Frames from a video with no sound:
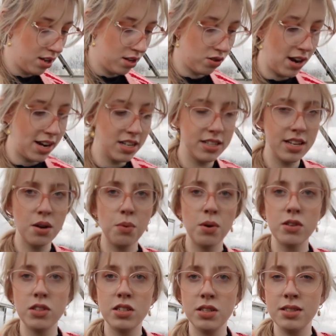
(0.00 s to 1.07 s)
try and sow
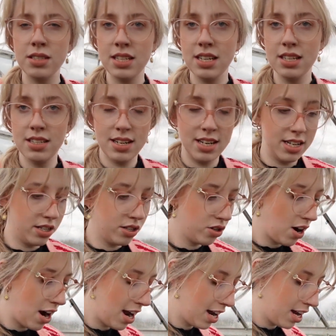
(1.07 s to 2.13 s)
1 or 2 seeds in each
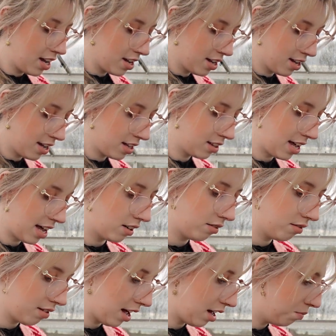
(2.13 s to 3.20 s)
tray, and
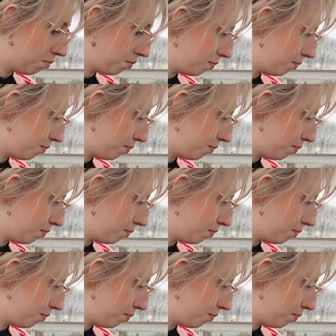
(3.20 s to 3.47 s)
then I'll